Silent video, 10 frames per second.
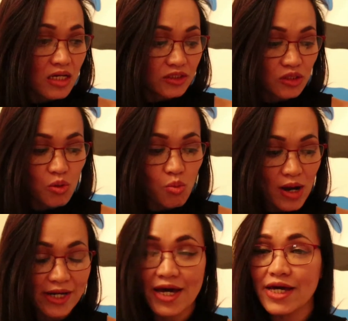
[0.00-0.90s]
So
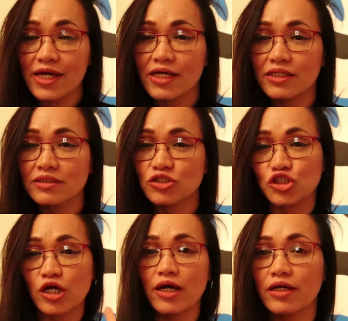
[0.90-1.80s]
what I
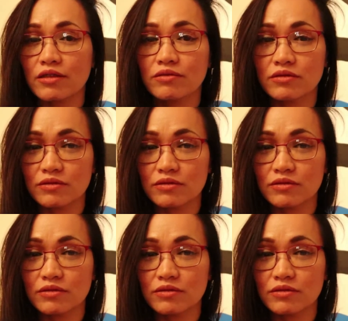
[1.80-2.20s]
checked